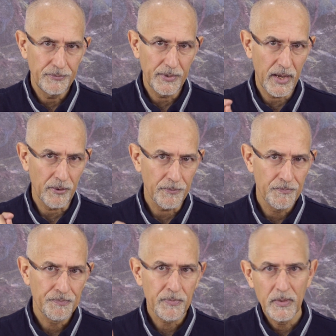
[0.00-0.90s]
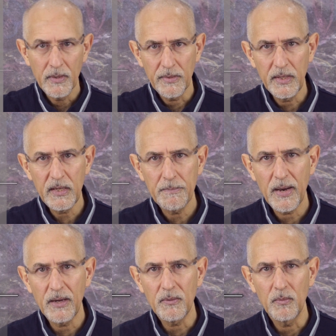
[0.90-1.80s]
Now, think
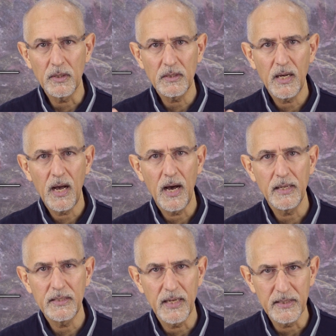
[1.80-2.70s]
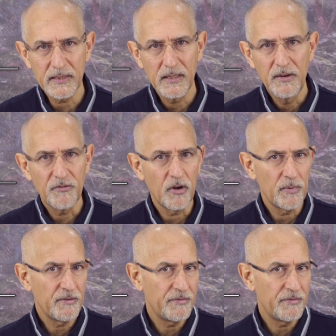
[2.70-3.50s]
about what the heart does from a